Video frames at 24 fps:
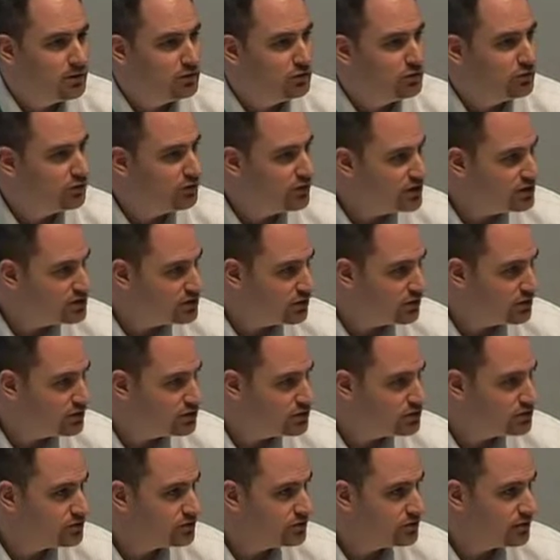do
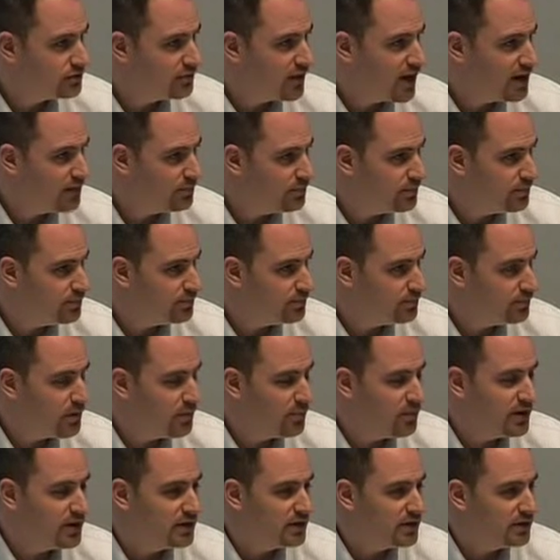research, in my
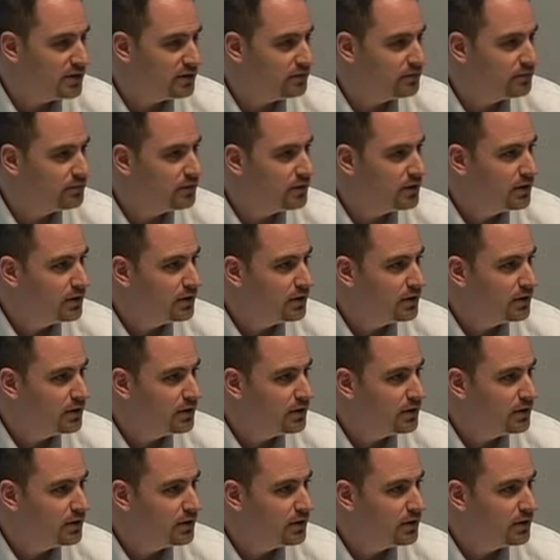opinion,